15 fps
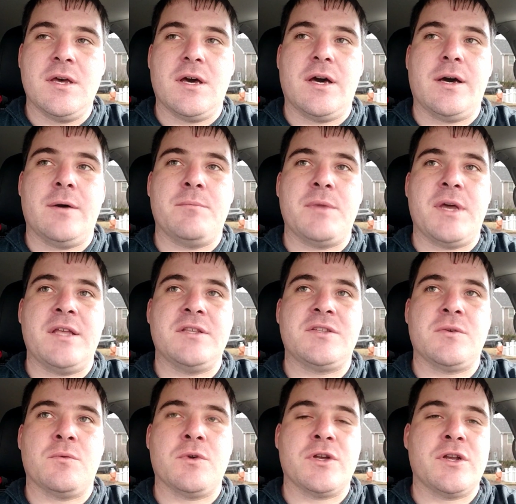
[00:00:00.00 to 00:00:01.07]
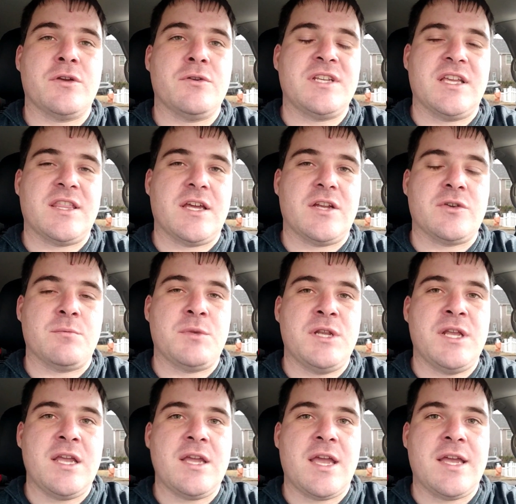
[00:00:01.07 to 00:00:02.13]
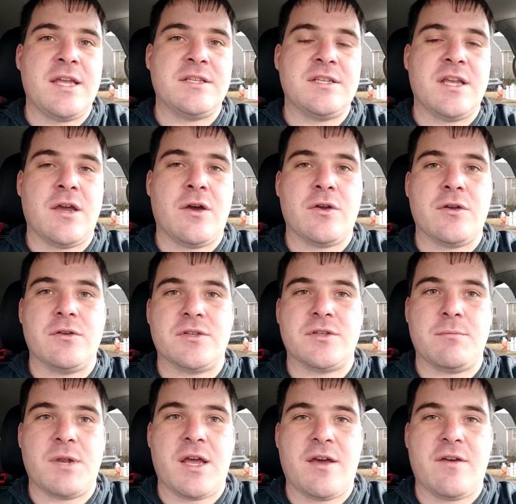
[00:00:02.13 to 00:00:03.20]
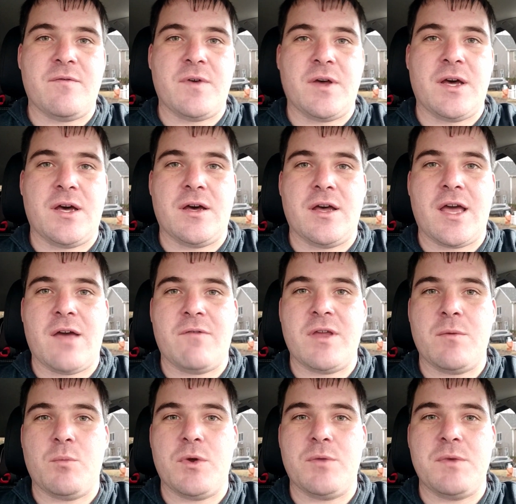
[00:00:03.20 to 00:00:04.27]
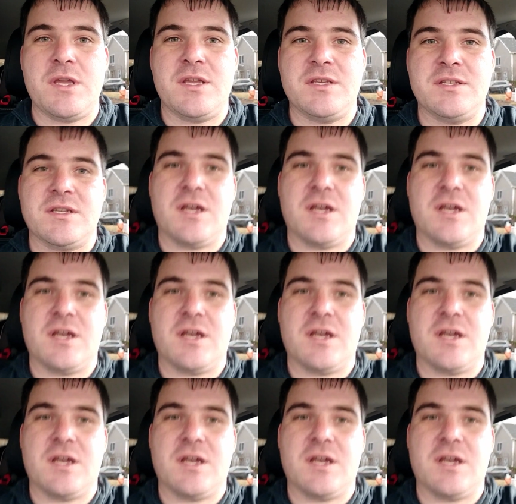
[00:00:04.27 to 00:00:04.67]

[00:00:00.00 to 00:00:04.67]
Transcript: And so we're gonna go take that trip today and see how it goes. So I'm gonna have him with me. He's